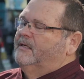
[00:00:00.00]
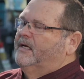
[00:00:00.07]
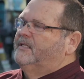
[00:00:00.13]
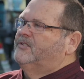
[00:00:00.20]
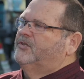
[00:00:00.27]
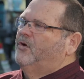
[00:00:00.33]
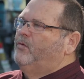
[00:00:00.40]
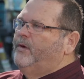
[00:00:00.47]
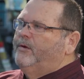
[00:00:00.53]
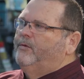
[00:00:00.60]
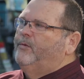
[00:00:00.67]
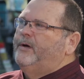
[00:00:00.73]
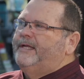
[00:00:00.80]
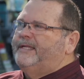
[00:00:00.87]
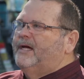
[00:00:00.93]
And so we,
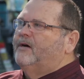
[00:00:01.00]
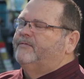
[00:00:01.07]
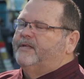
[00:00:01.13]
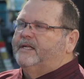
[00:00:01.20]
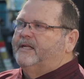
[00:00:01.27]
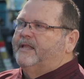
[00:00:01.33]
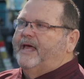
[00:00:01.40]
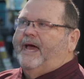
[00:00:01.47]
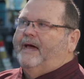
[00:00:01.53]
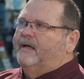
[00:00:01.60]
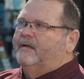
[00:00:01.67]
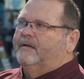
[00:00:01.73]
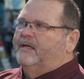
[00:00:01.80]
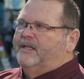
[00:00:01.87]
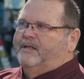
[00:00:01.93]
we delved into
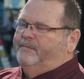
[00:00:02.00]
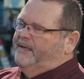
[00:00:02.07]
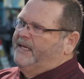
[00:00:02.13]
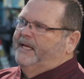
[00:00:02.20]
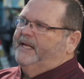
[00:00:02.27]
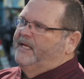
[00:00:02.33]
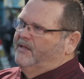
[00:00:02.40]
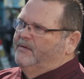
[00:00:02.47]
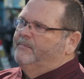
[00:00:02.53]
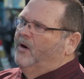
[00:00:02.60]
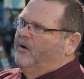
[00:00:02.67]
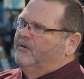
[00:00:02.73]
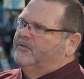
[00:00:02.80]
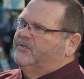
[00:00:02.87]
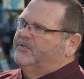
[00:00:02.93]
that in the beginning the
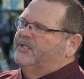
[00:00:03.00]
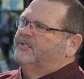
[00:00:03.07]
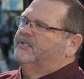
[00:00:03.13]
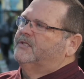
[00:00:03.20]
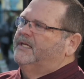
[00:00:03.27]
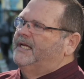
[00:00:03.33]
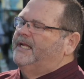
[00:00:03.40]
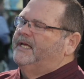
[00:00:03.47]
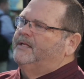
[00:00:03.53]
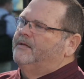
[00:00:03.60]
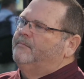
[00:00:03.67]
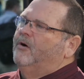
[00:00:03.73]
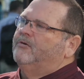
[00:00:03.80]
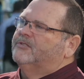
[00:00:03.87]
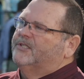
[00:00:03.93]
most, just getting
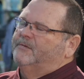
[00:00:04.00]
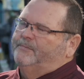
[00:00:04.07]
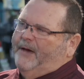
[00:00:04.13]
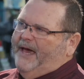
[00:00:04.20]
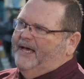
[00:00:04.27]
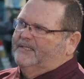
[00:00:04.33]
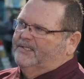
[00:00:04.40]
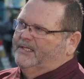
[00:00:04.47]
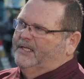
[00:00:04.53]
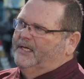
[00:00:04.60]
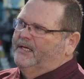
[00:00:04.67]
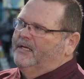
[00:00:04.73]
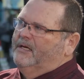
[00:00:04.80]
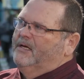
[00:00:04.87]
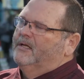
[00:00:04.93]
the most
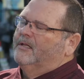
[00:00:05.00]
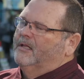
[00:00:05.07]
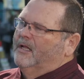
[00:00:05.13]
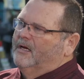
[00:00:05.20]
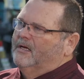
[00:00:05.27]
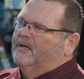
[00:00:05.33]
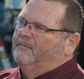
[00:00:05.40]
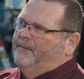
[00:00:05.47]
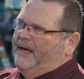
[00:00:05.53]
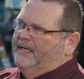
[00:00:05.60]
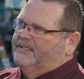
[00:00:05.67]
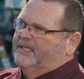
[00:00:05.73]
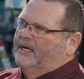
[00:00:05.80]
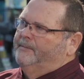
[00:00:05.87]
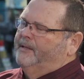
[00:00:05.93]
capacity, lung
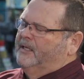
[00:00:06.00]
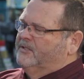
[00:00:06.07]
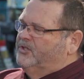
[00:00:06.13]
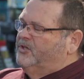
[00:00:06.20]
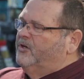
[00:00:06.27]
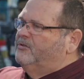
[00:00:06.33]
capacity out of my lungs.